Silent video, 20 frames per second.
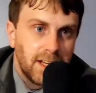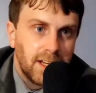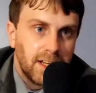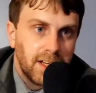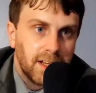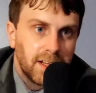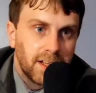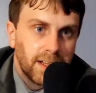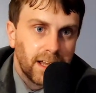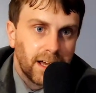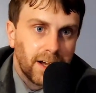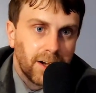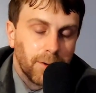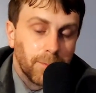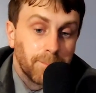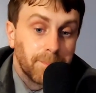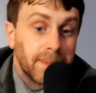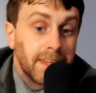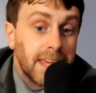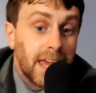Now,
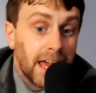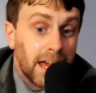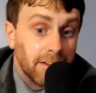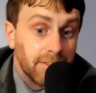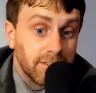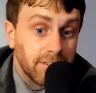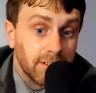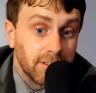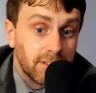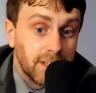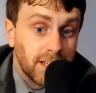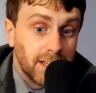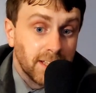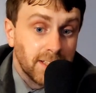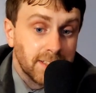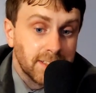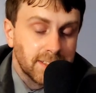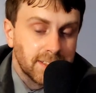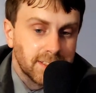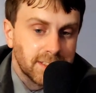the
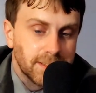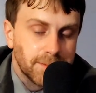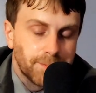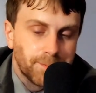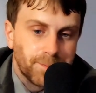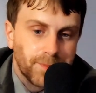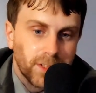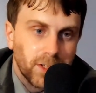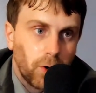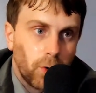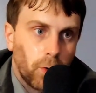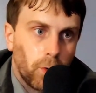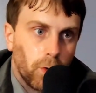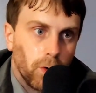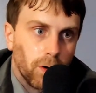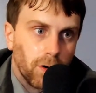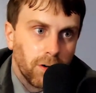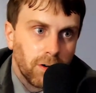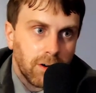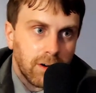aftertaste,
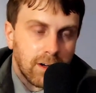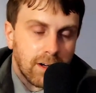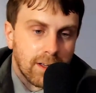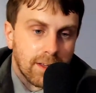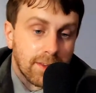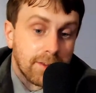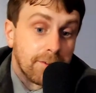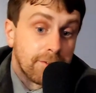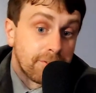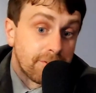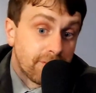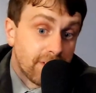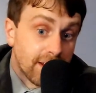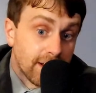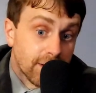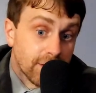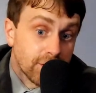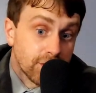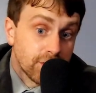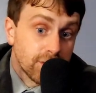or the
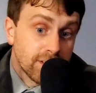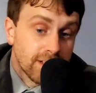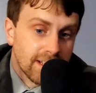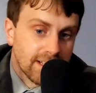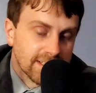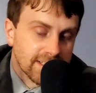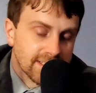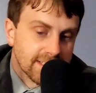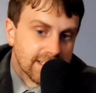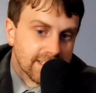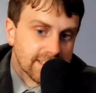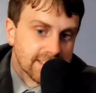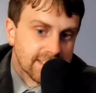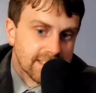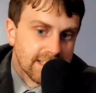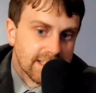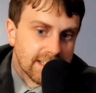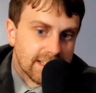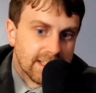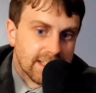finish, as they
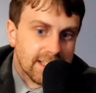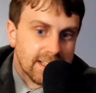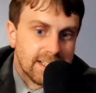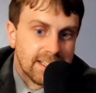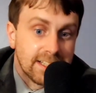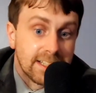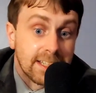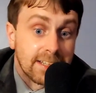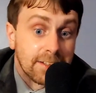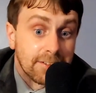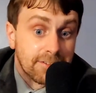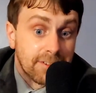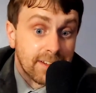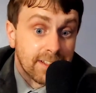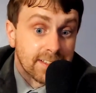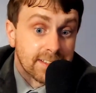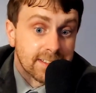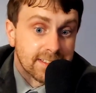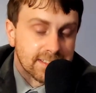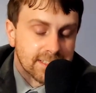say in the
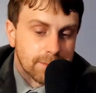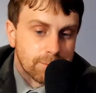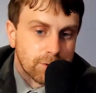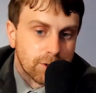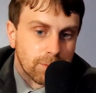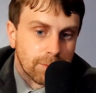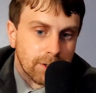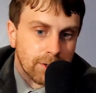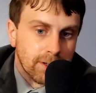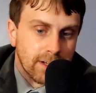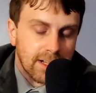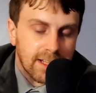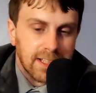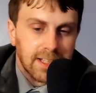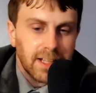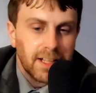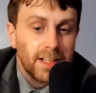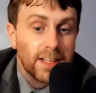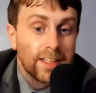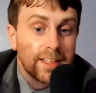fancy sip community,
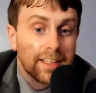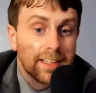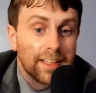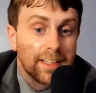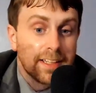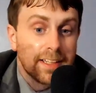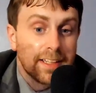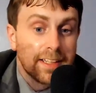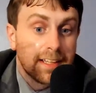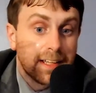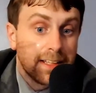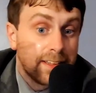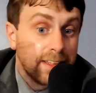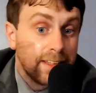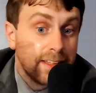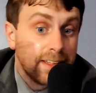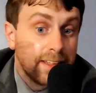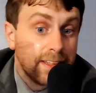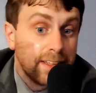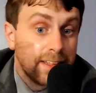it
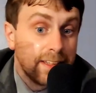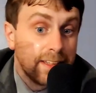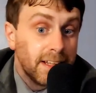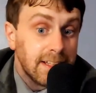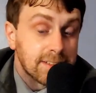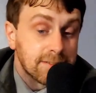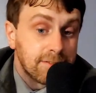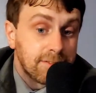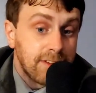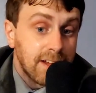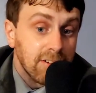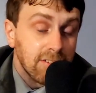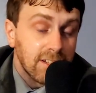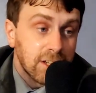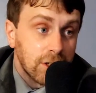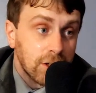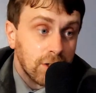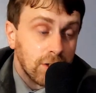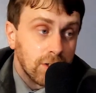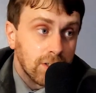is very
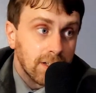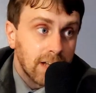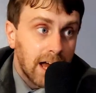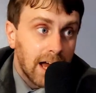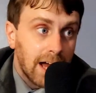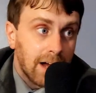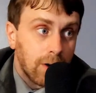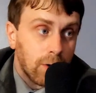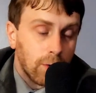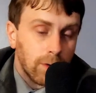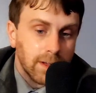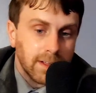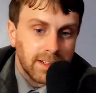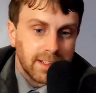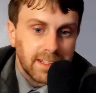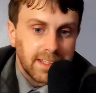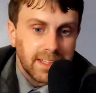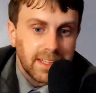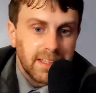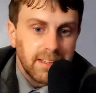good how it
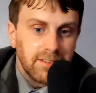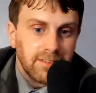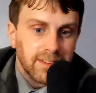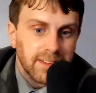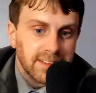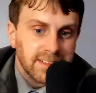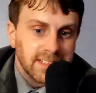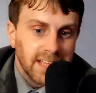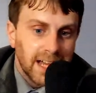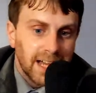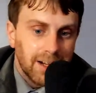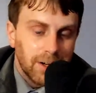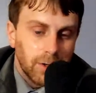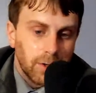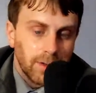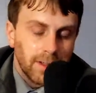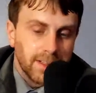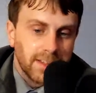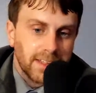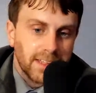evens out
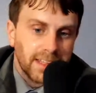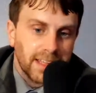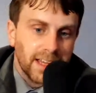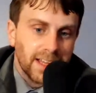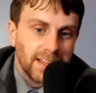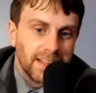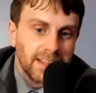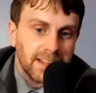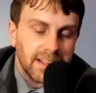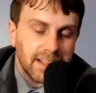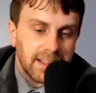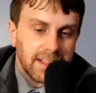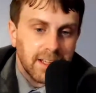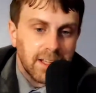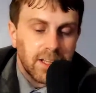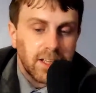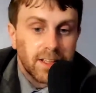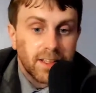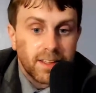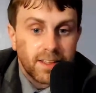at the end, and
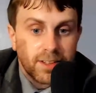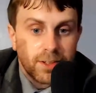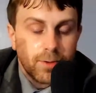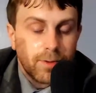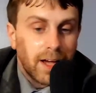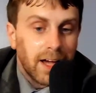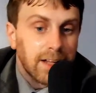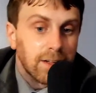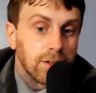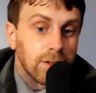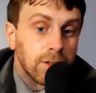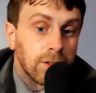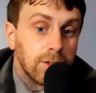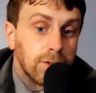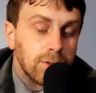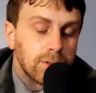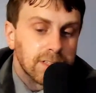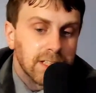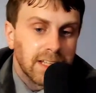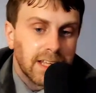you kind of
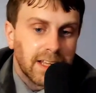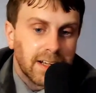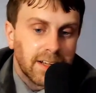lose a lot of the